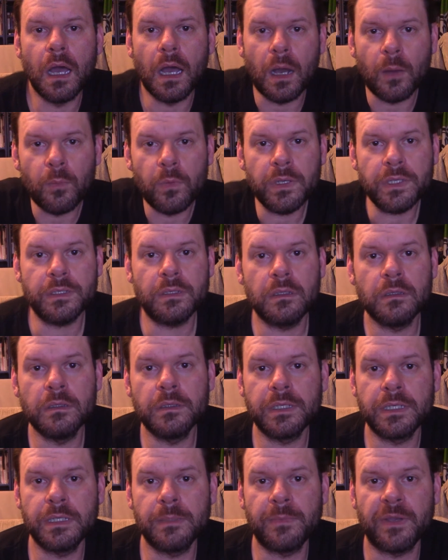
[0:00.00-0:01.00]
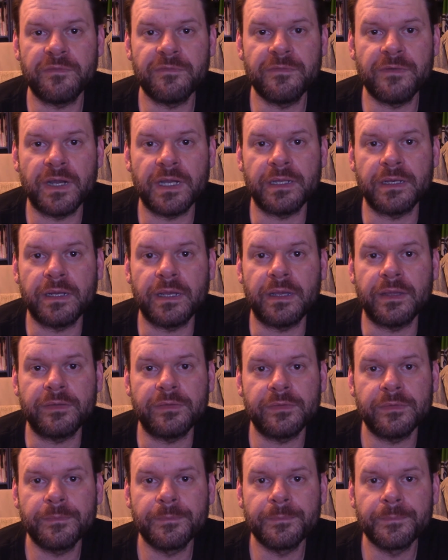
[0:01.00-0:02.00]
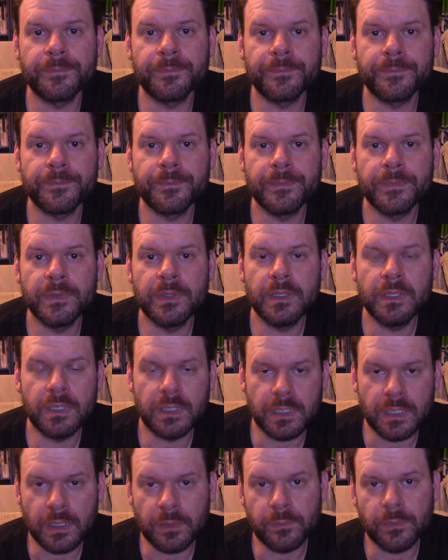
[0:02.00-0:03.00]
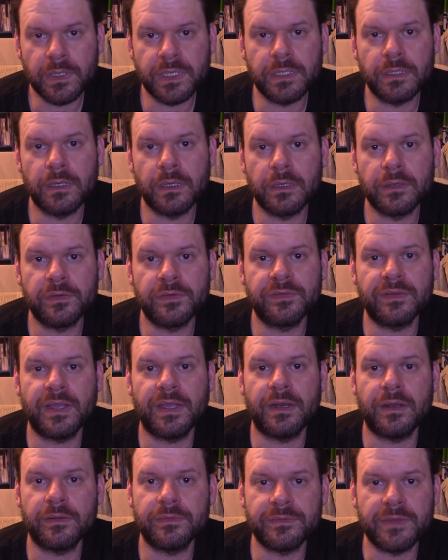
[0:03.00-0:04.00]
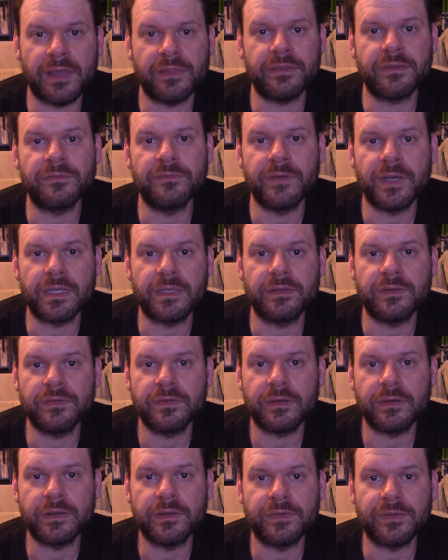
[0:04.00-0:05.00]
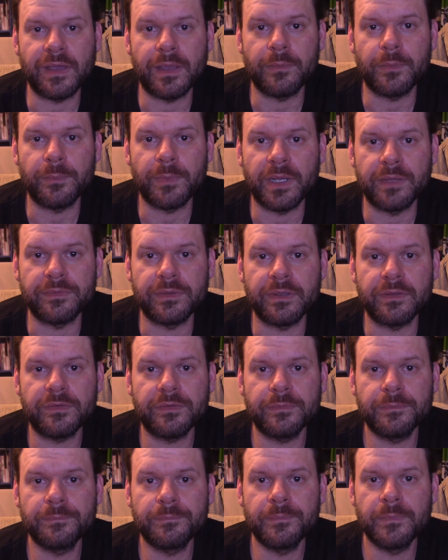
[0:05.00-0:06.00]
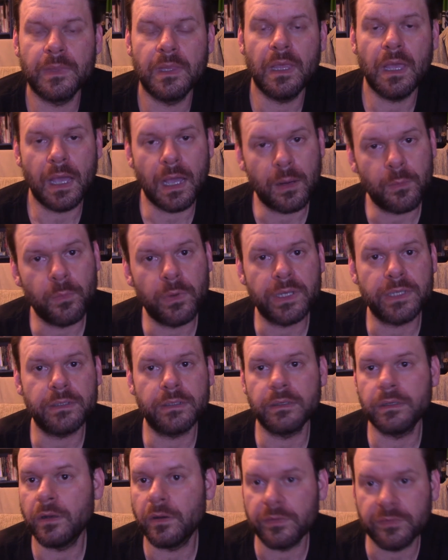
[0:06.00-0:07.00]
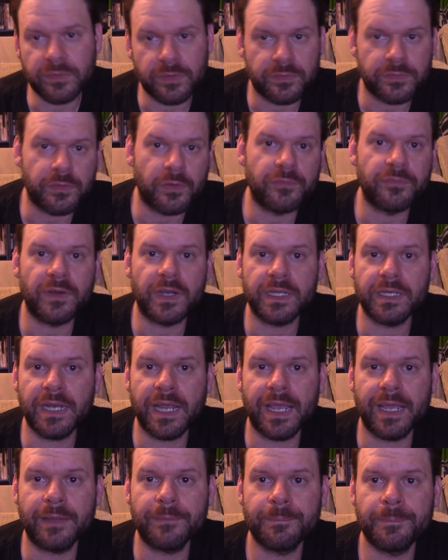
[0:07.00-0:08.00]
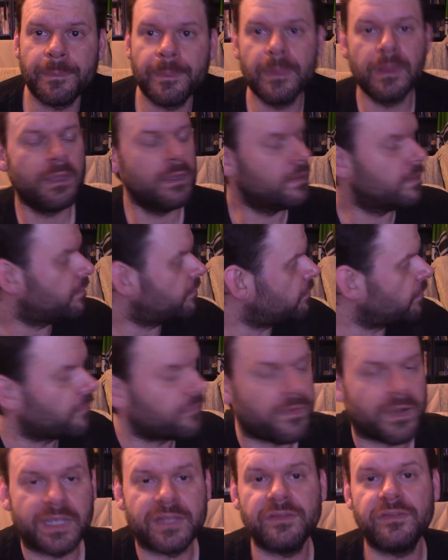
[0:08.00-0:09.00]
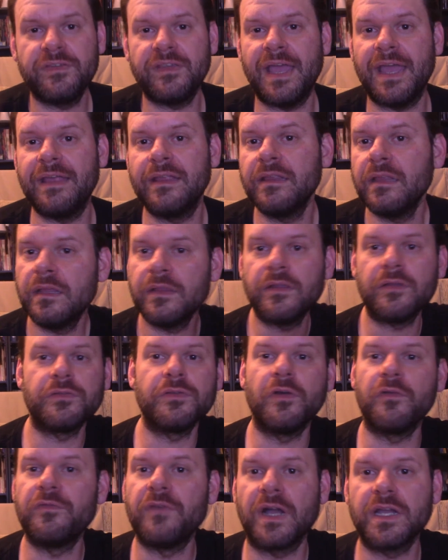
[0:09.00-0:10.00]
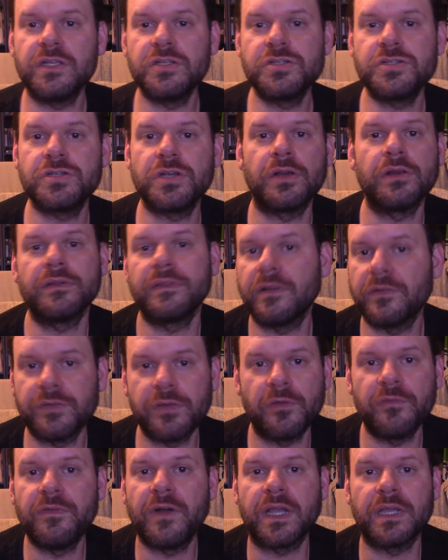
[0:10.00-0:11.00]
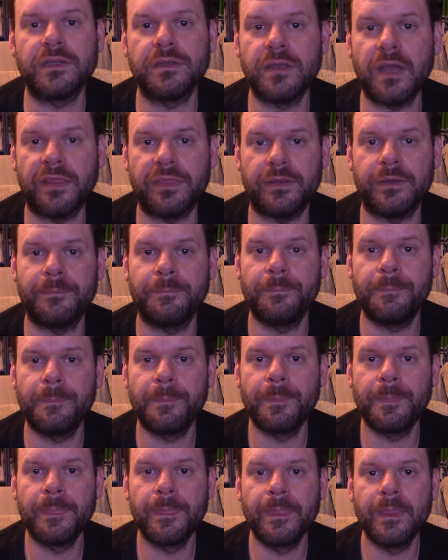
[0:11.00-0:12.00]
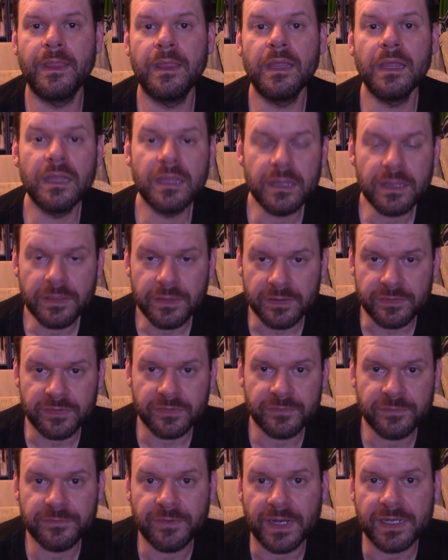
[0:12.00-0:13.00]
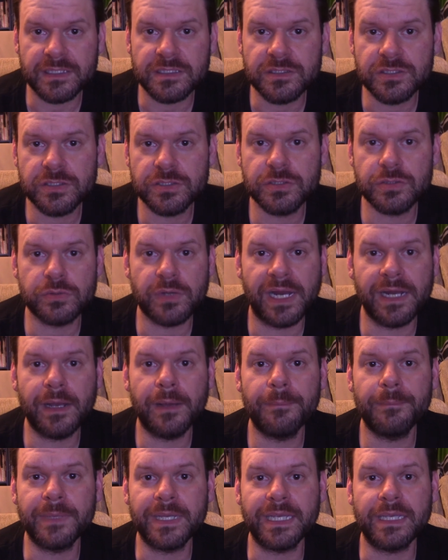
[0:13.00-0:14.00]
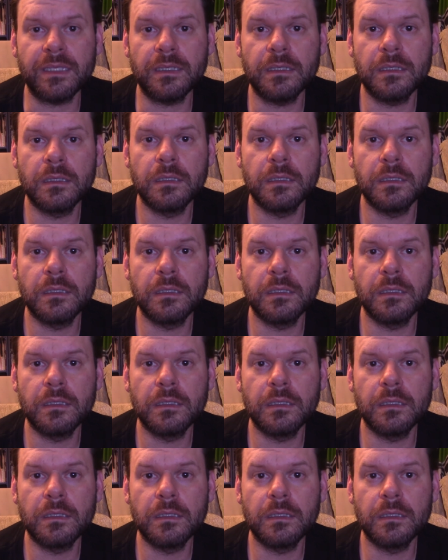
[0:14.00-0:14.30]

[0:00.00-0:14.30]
I want you to look into my fucking eyes. And I want you to understand how deathly fucking serious I am about this. I want you to notice there's no fucking hat. There's no fucking set. There's no fucking shirt. There's no fucking nothing. This is fucking straight up me.